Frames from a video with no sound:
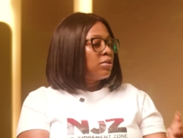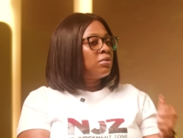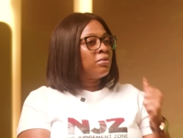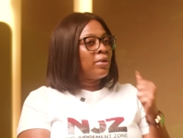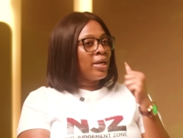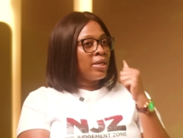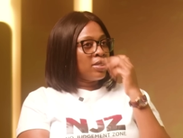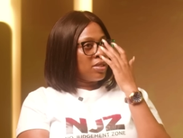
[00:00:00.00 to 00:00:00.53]

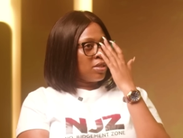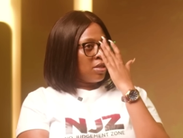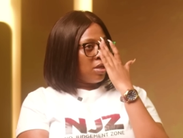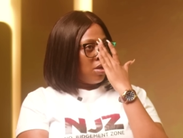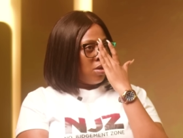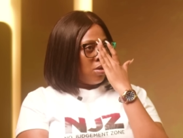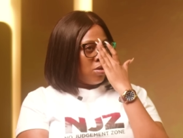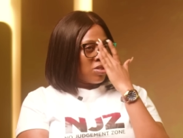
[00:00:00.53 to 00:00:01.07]
Right?
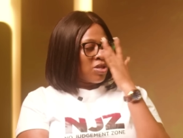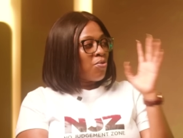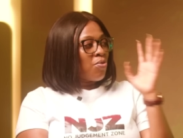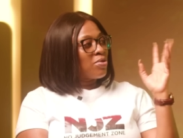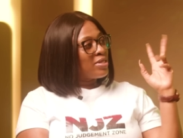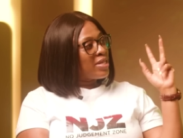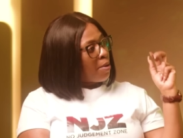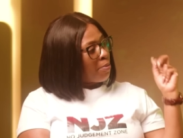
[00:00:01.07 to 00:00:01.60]
So I
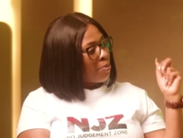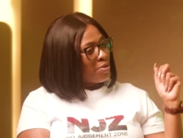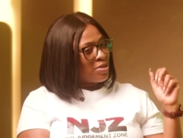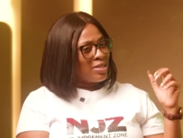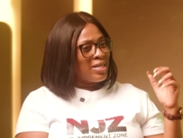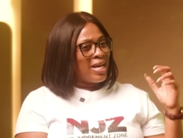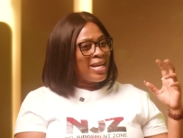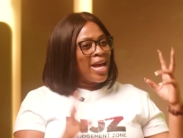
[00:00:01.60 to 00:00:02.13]
was that
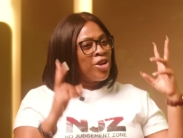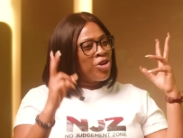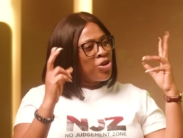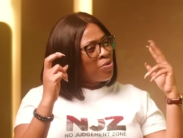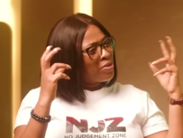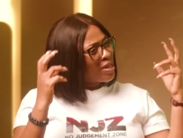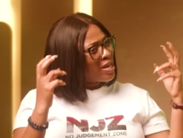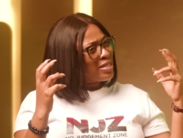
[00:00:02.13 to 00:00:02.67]
person. And I
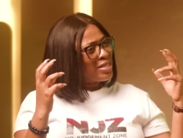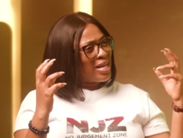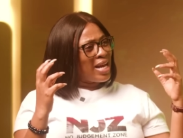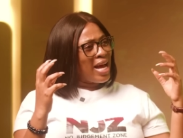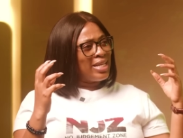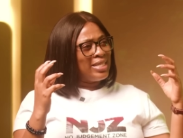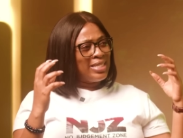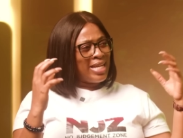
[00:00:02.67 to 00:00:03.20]
knew things that
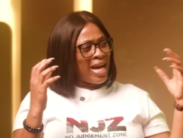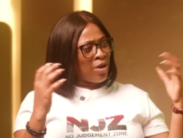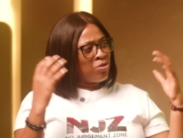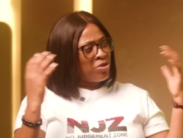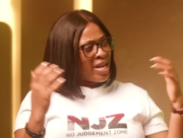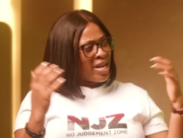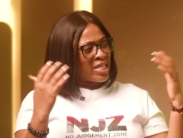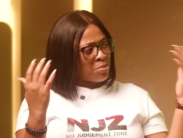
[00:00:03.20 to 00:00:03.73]
I
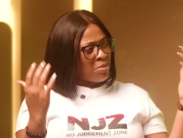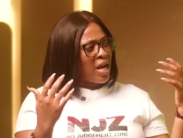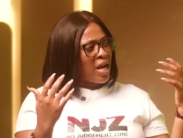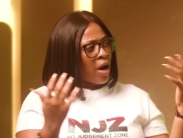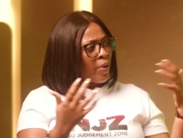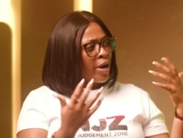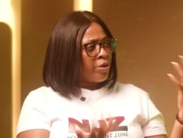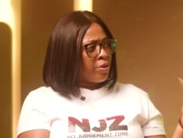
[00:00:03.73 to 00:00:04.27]
couldn't explain
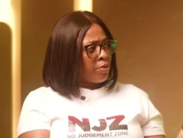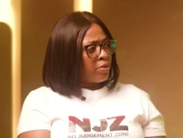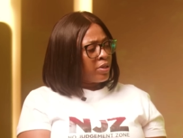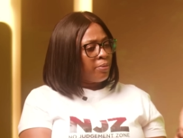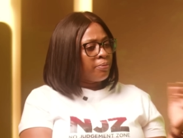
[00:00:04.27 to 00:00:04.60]
how I knew them.